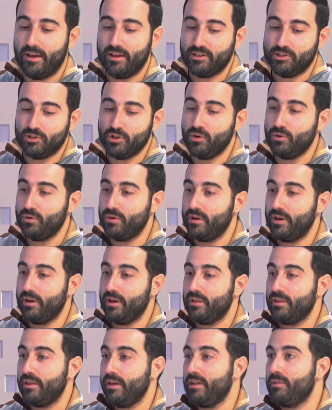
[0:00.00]
So
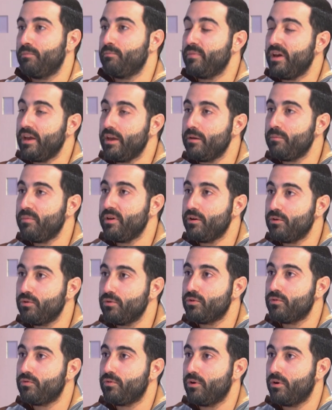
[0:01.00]
it may be
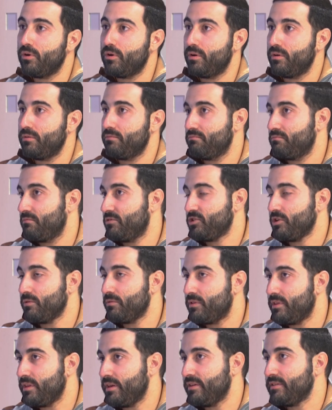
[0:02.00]
good for
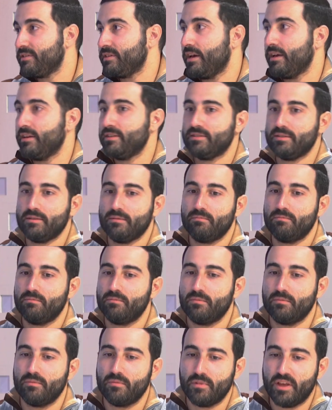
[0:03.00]
some things as
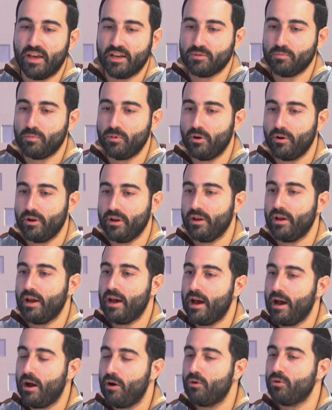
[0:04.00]
exploring
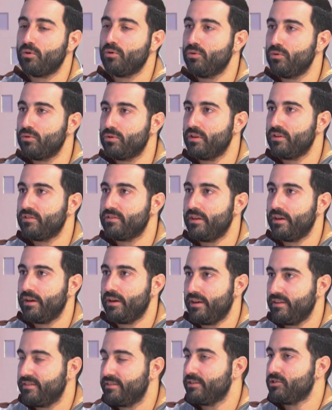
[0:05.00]
how good is
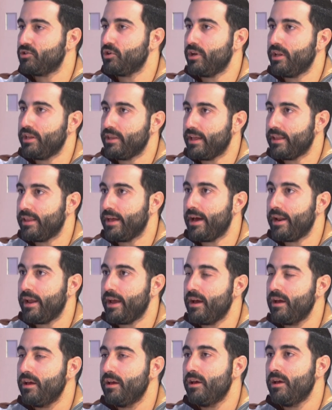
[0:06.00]
the soil in that
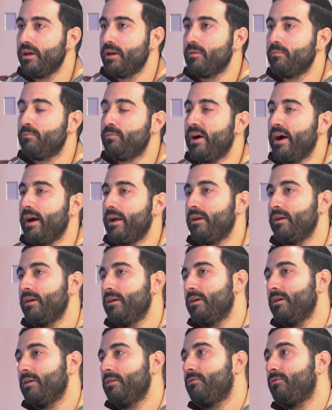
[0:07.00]
area. But
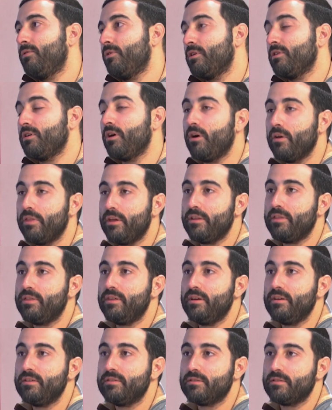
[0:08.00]
for other
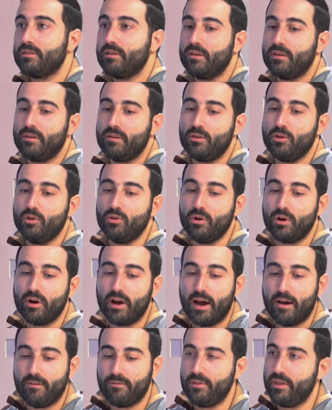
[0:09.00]
things, you don't
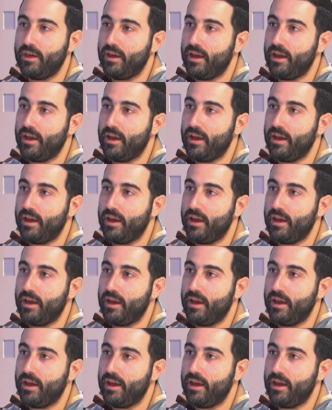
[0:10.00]
have